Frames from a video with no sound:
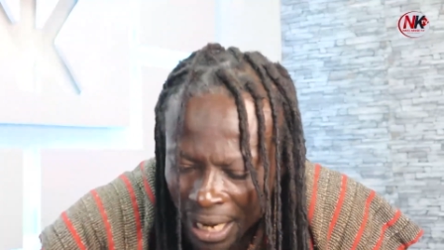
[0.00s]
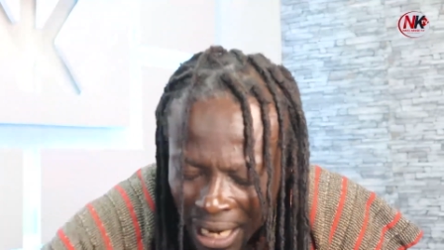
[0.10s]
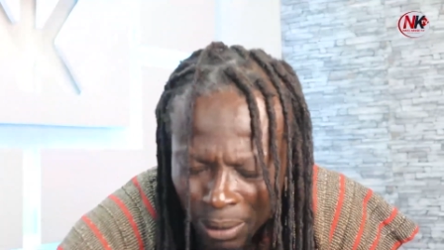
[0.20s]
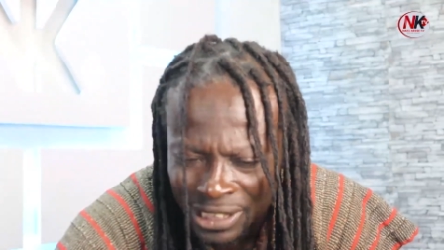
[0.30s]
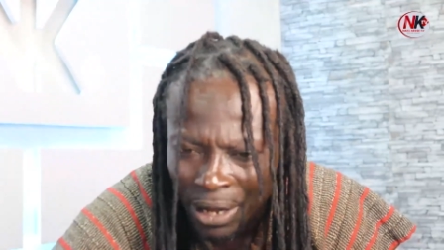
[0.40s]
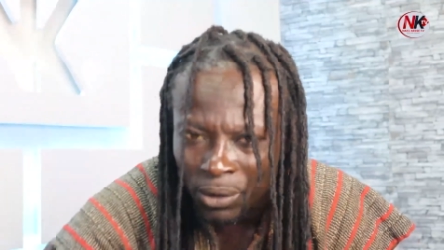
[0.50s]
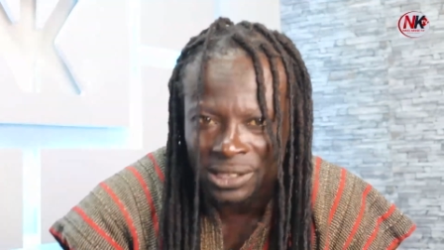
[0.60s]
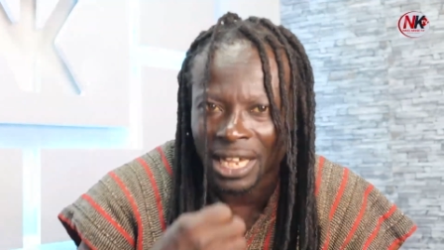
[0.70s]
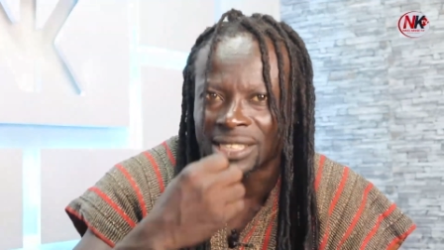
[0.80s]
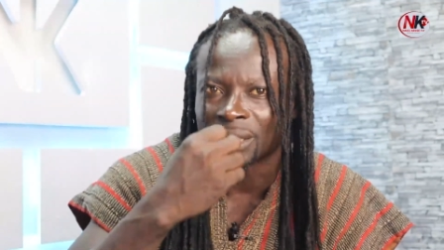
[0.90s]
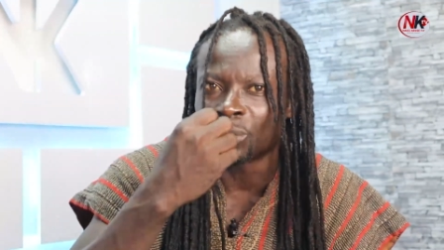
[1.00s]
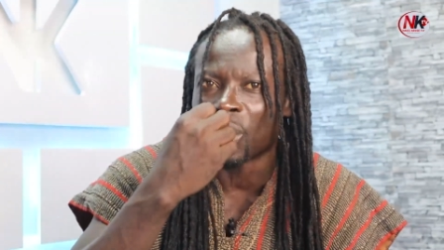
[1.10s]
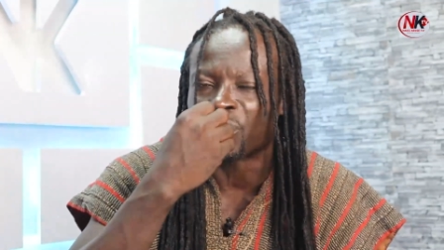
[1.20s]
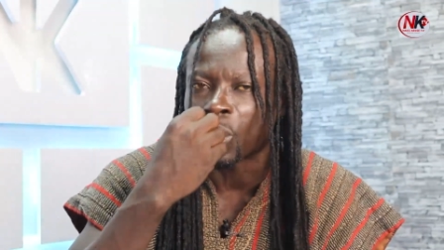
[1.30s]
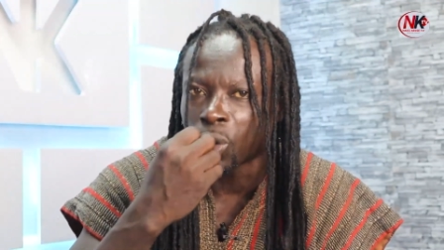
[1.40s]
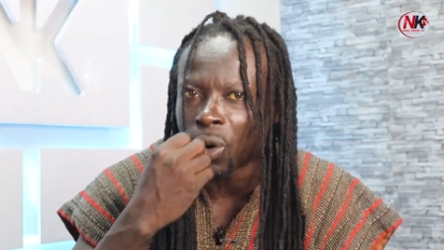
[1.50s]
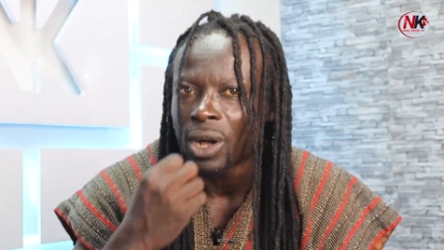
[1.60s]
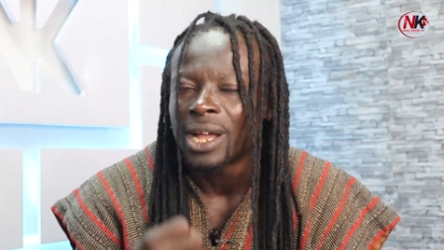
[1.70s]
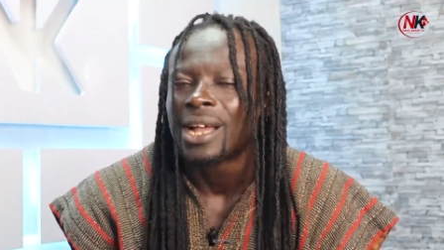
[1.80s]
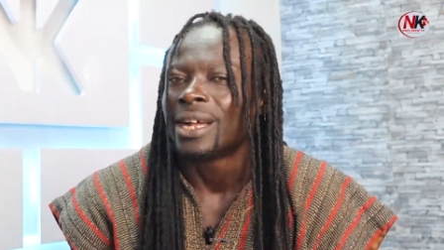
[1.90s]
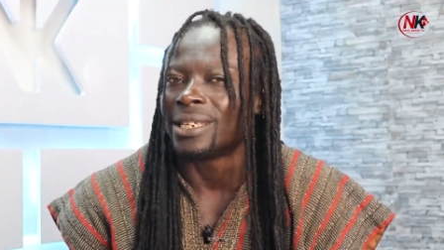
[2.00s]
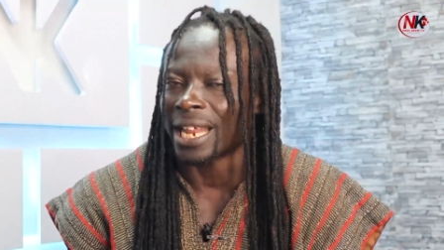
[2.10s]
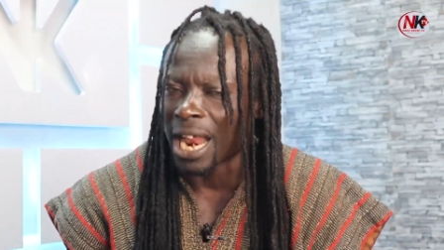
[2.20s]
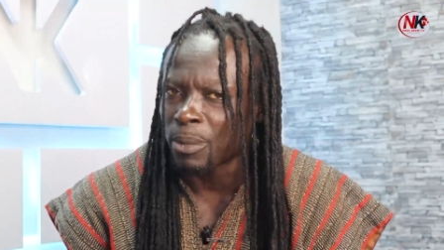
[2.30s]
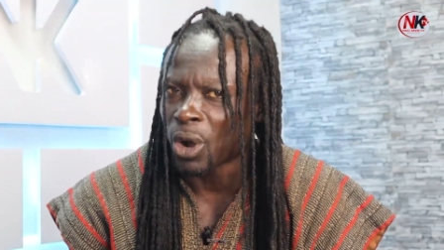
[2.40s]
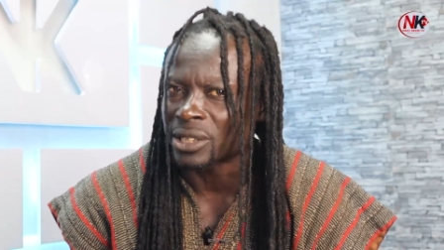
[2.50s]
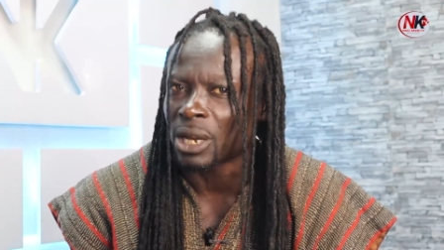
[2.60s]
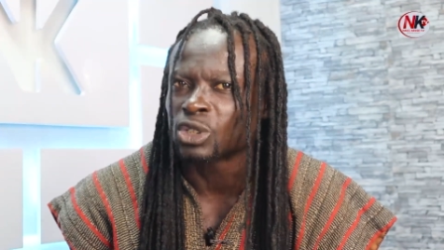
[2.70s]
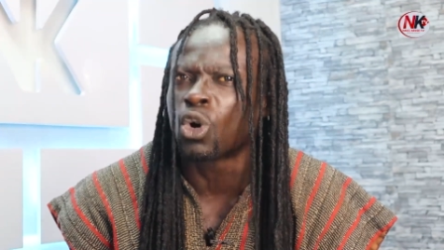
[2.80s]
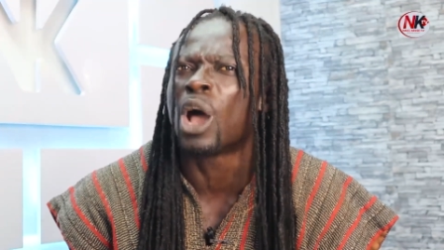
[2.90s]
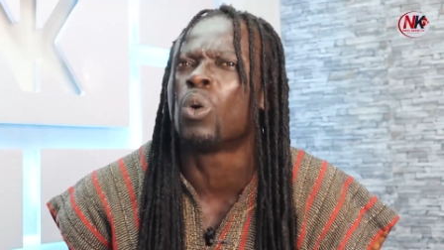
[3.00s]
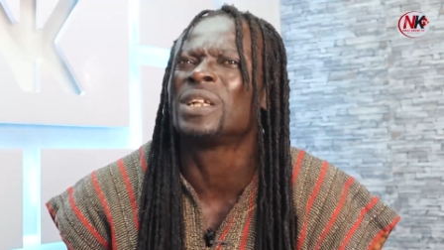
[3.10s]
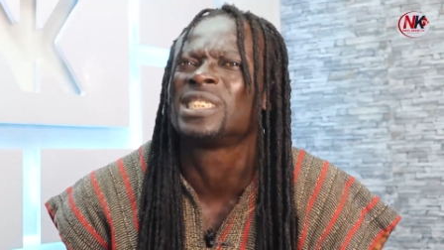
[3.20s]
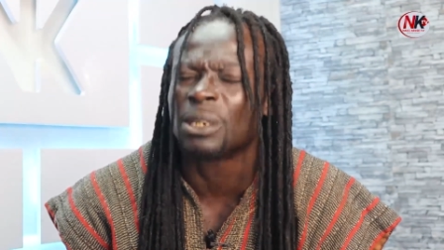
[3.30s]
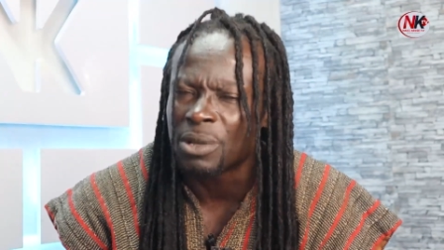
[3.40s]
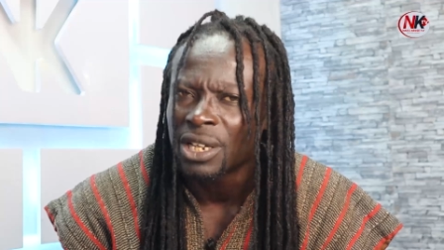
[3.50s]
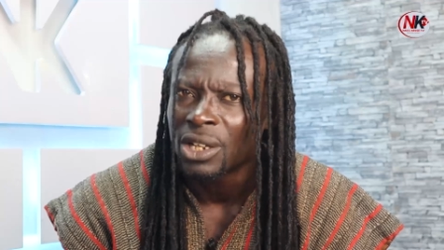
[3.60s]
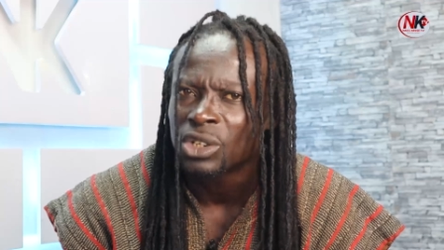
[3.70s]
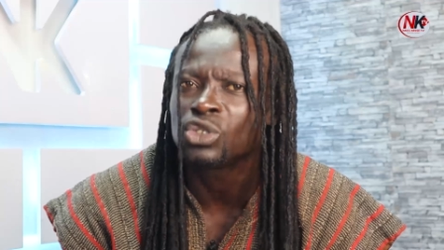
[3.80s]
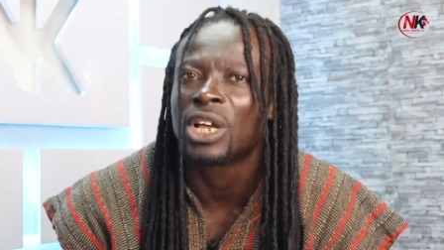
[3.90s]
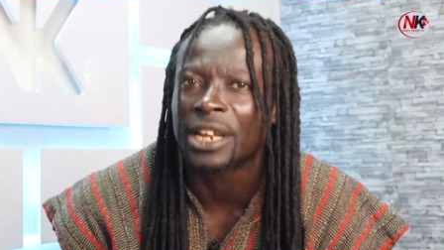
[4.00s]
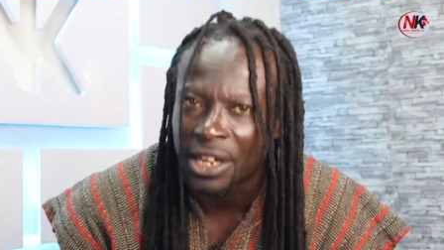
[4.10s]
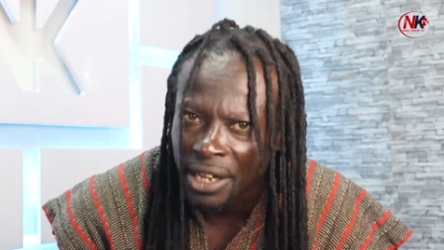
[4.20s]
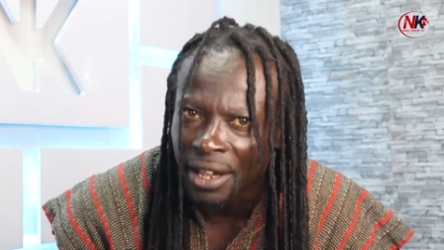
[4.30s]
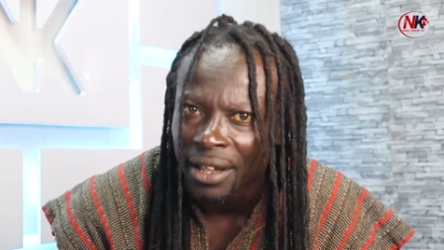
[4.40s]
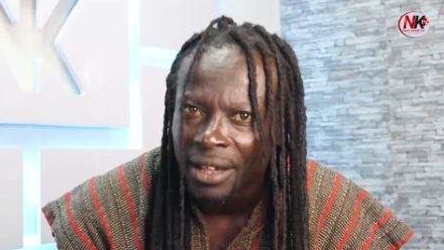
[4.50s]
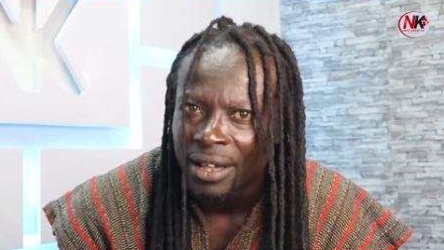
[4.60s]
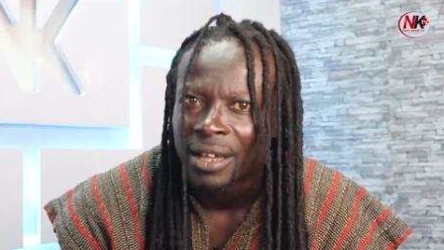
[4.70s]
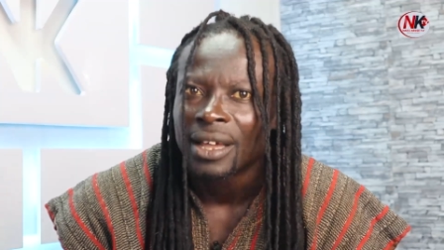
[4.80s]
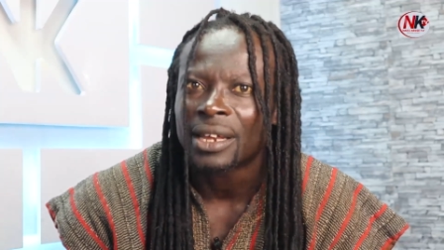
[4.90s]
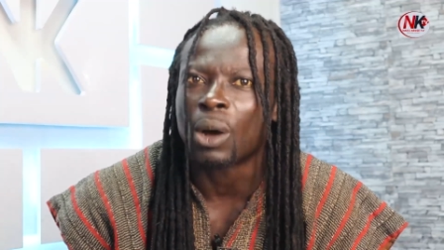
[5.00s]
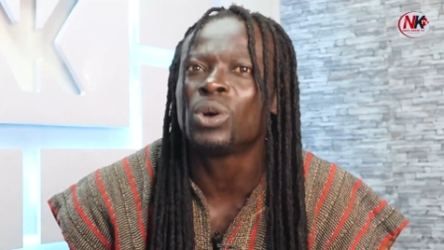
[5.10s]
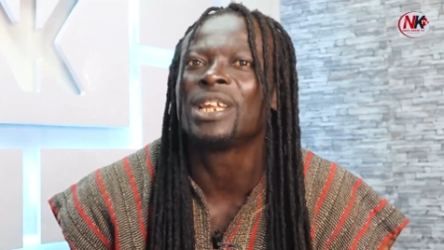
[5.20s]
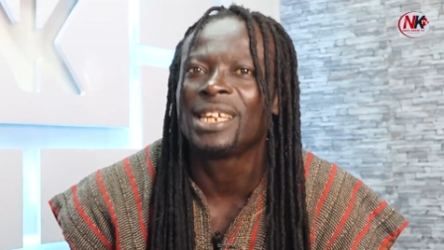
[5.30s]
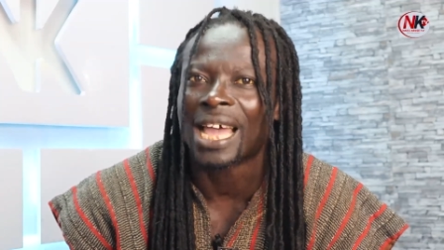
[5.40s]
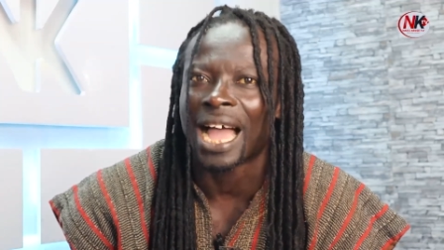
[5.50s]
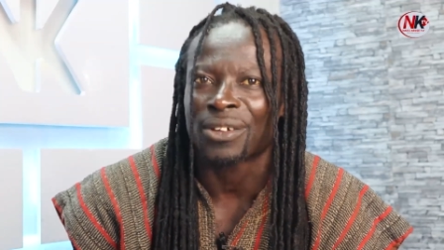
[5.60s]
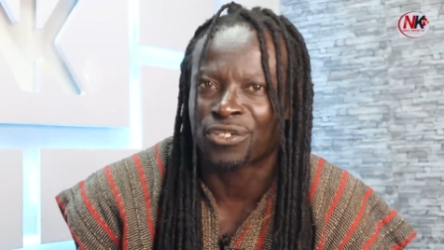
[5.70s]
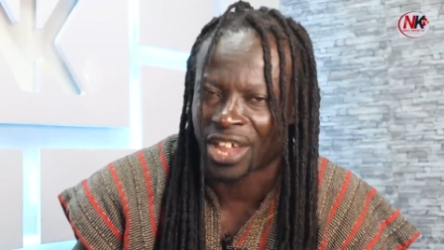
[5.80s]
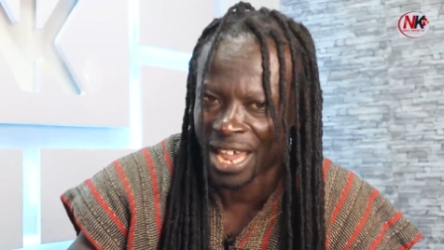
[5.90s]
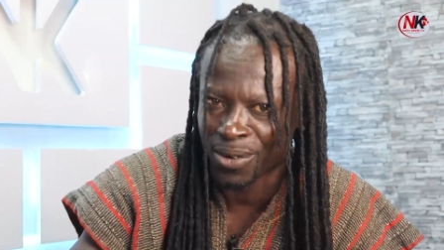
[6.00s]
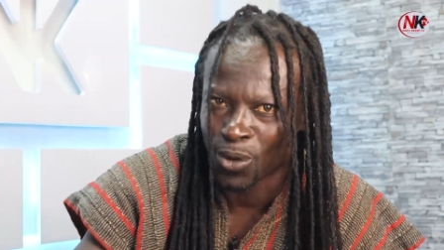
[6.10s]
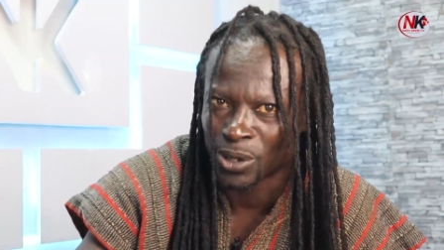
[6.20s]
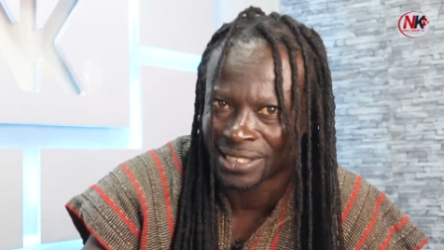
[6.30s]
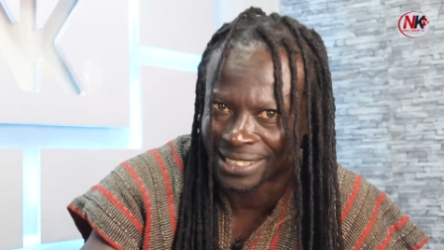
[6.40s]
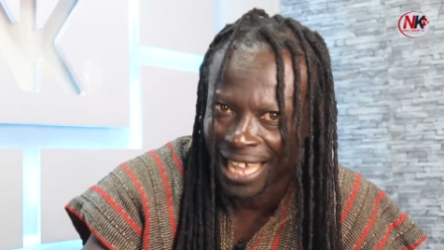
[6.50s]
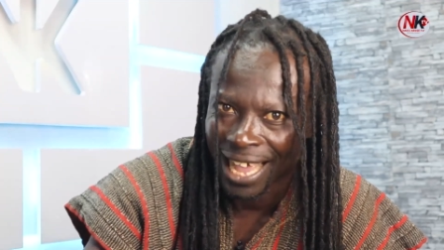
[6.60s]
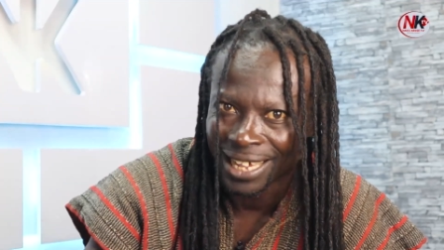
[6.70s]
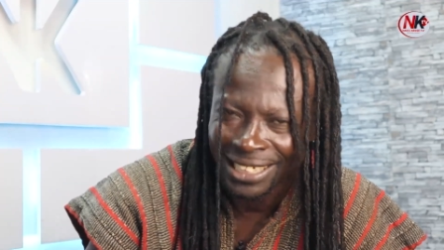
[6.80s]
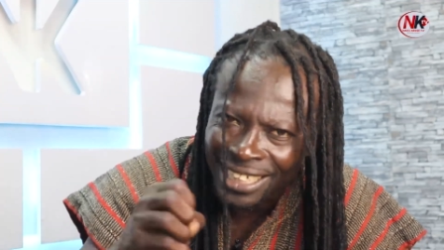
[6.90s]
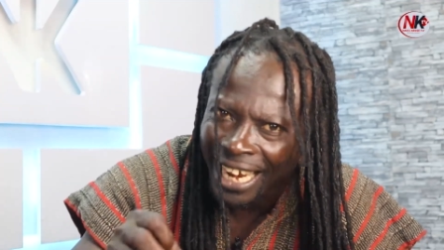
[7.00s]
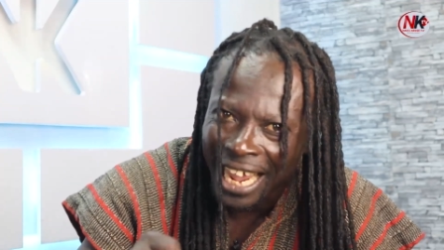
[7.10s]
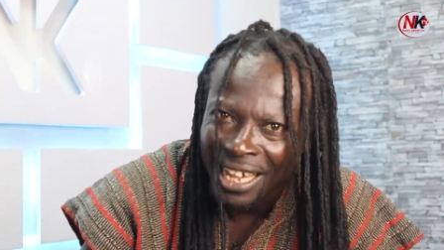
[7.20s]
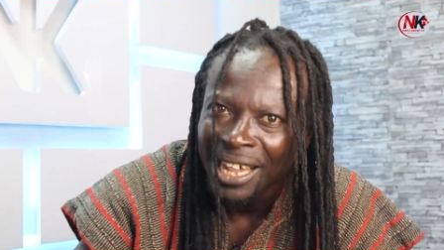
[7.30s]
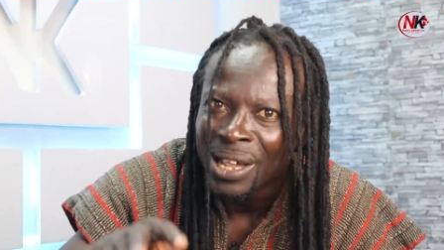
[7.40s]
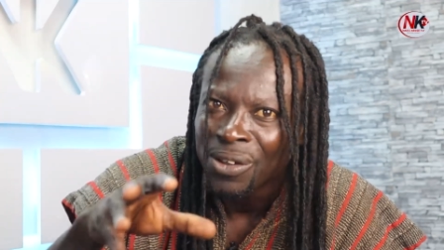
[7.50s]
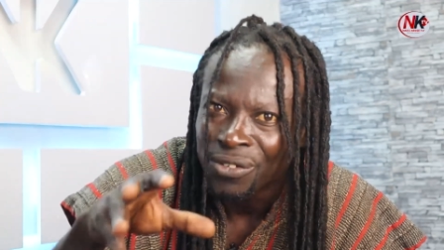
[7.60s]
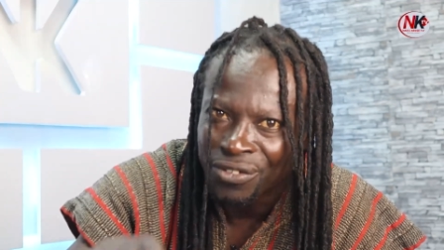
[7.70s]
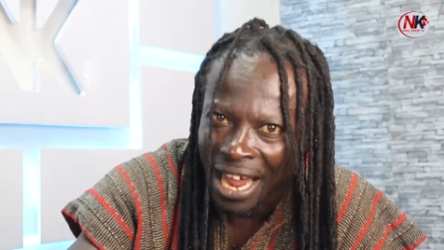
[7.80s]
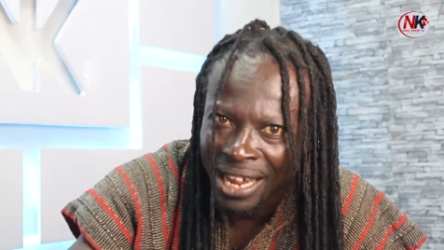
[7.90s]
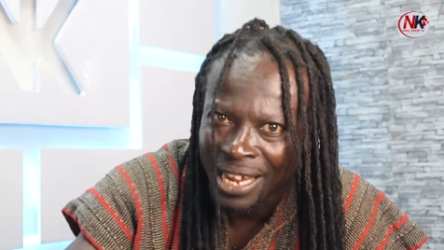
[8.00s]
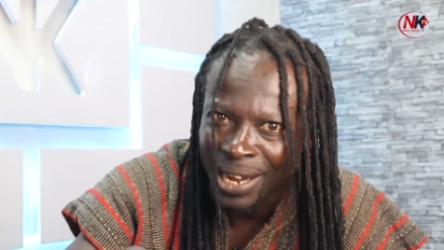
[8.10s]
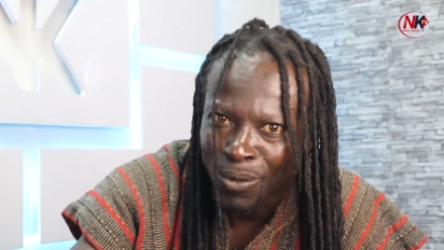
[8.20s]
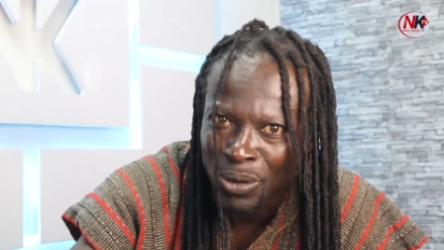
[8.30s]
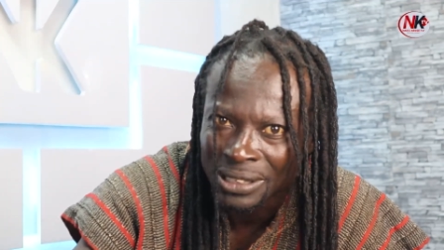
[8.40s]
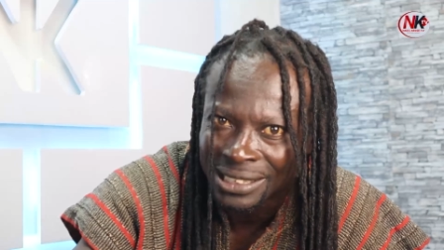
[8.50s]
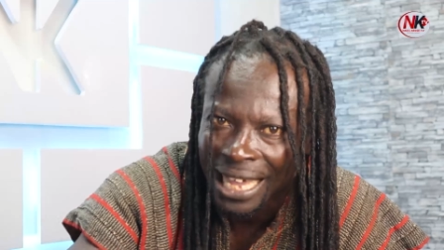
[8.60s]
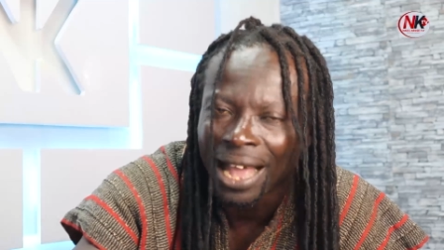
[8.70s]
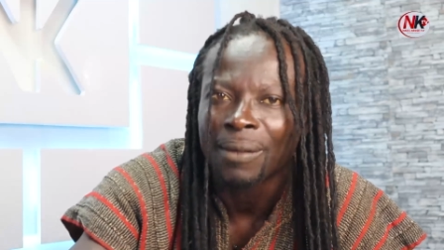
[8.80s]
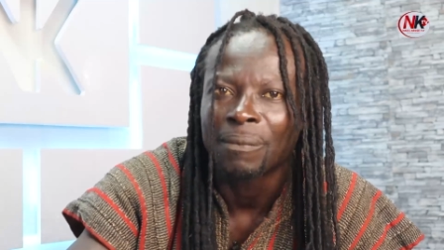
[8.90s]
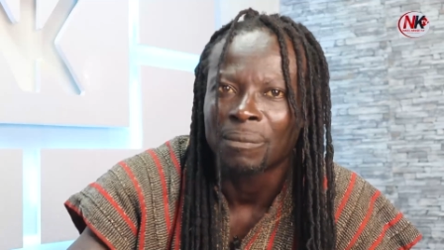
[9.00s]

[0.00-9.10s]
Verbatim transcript: Now Sadon says him no of a crow. Nananum yours, as well, what Jimmy, she had the dear. Now, who did dear train one sat? As they train one sat.